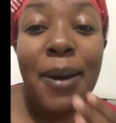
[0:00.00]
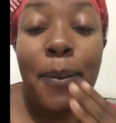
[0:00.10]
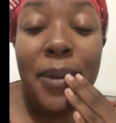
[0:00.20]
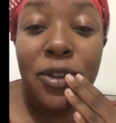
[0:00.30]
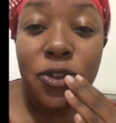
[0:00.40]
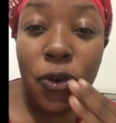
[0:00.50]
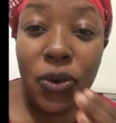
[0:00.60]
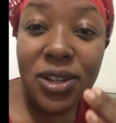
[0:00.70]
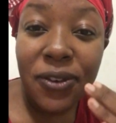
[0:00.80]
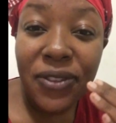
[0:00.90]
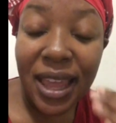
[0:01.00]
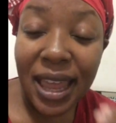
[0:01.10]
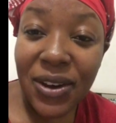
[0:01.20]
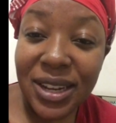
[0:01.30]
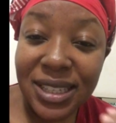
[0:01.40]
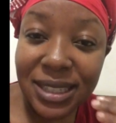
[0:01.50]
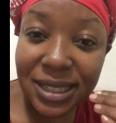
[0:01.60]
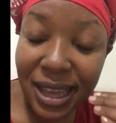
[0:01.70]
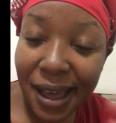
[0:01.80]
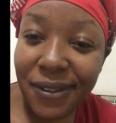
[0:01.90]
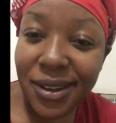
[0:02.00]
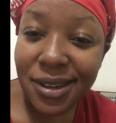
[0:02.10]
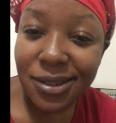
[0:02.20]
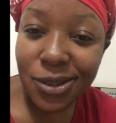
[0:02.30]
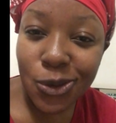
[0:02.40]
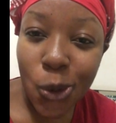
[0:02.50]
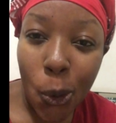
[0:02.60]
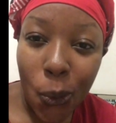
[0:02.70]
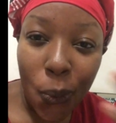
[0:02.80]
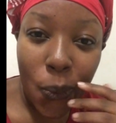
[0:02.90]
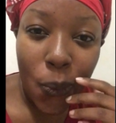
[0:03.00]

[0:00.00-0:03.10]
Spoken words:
majority of the areas is covered in snow